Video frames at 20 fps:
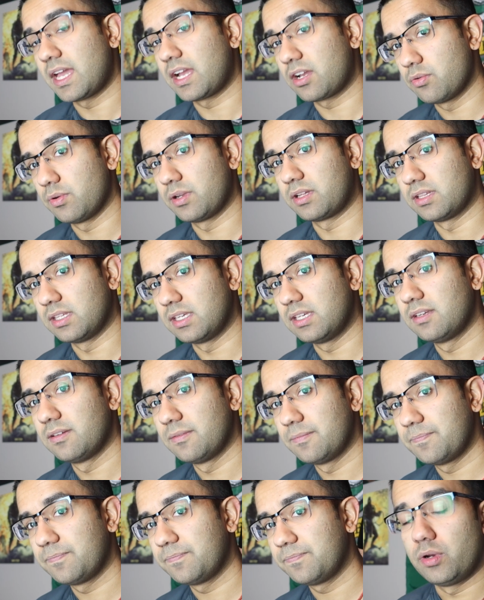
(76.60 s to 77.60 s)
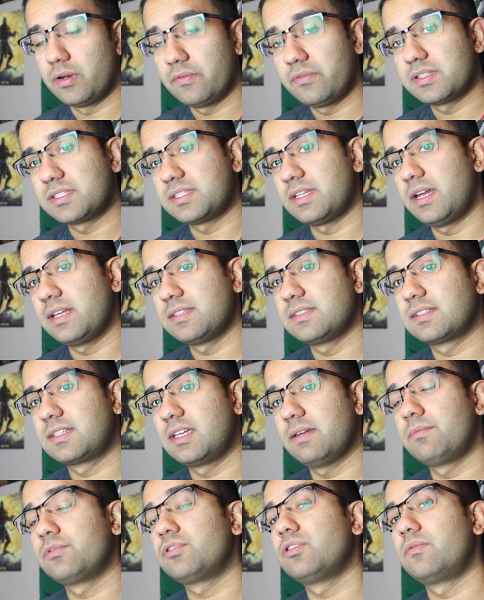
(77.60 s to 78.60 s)
that quickly. One of the signs a
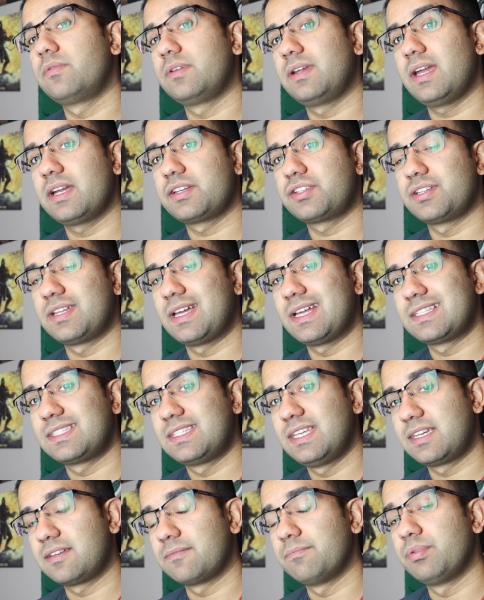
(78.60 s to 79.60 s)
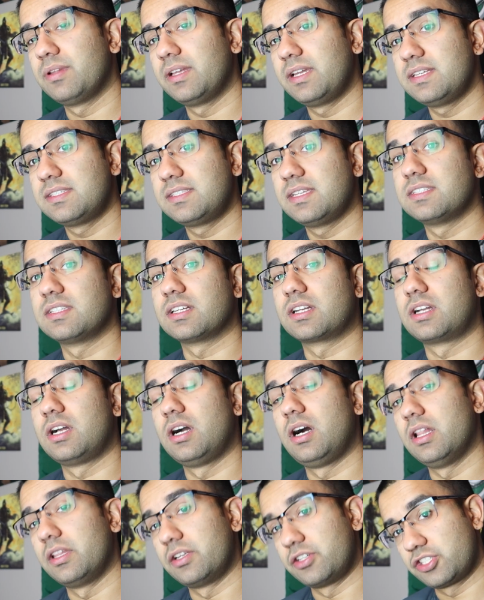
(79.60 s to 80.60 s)
chemical reaction has taken place is a
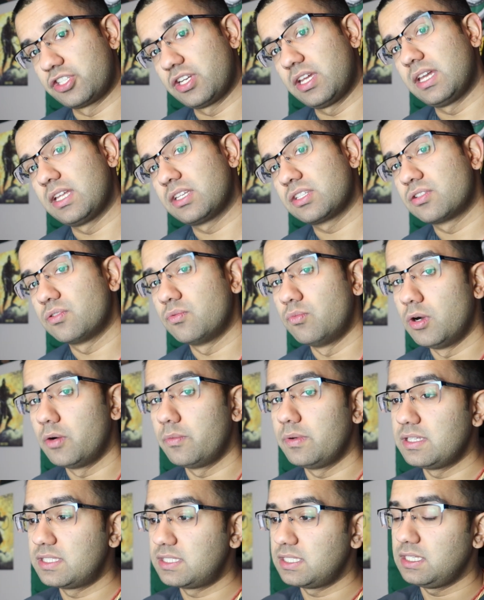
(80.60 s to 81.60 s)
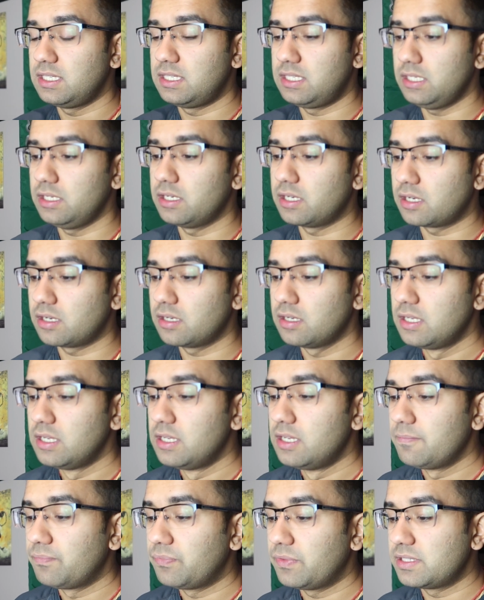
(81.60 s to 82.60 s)
color change. What we see here
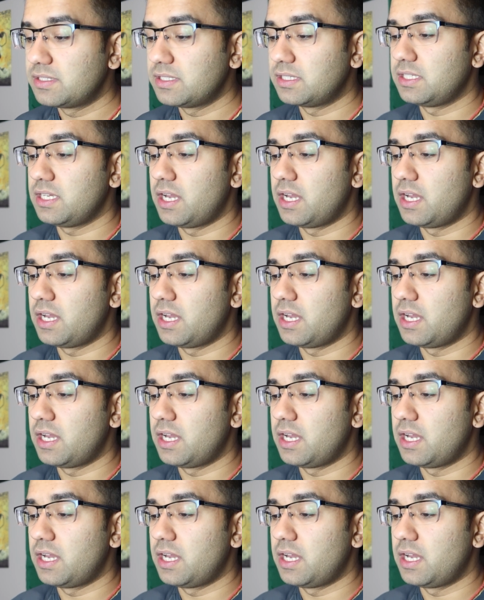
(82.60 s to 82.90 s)
is that